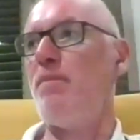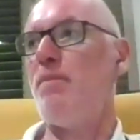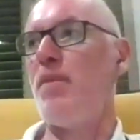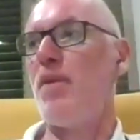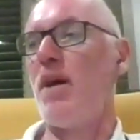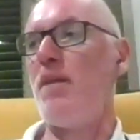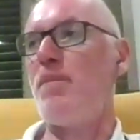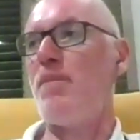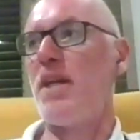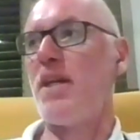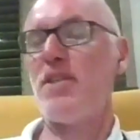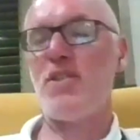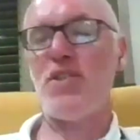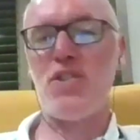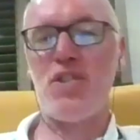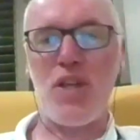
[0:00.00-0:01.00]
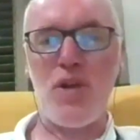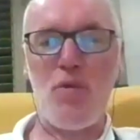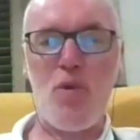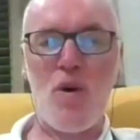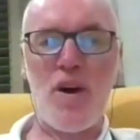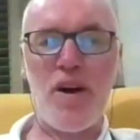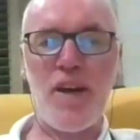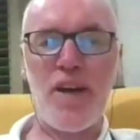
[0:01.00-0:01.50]
But I'm beginning to see
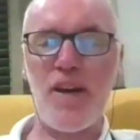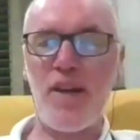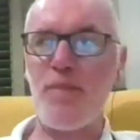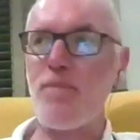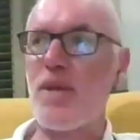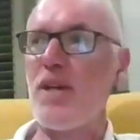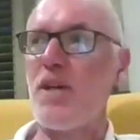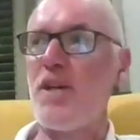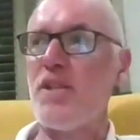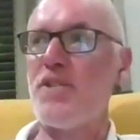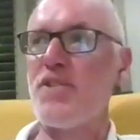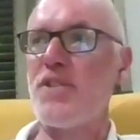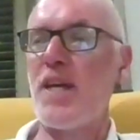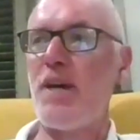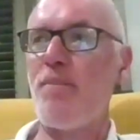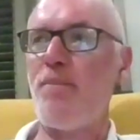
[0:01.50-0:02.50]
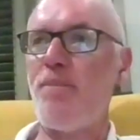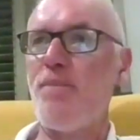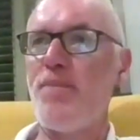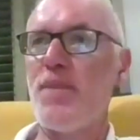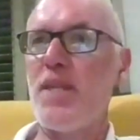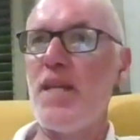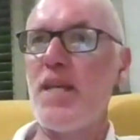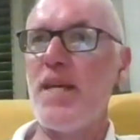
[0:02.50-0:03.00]
why, because we
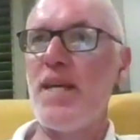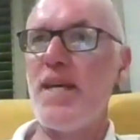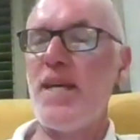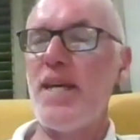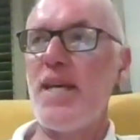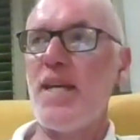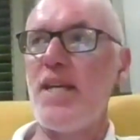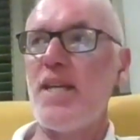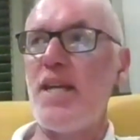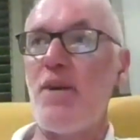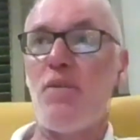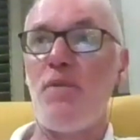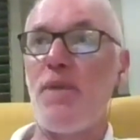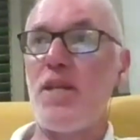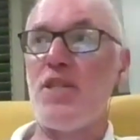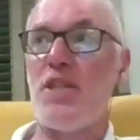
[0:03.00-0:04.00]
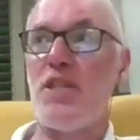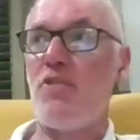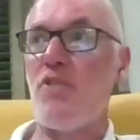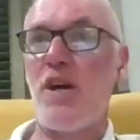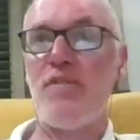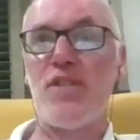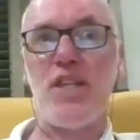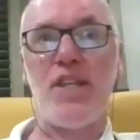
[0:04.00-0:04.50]
basically
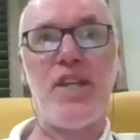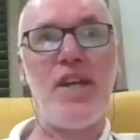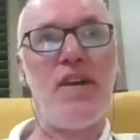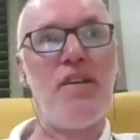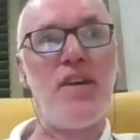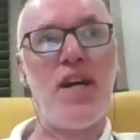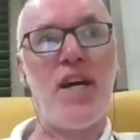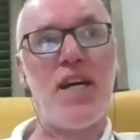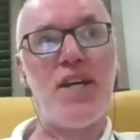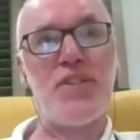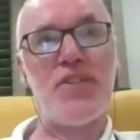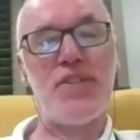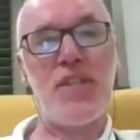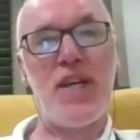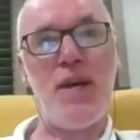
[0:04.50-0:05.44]
arrived in here at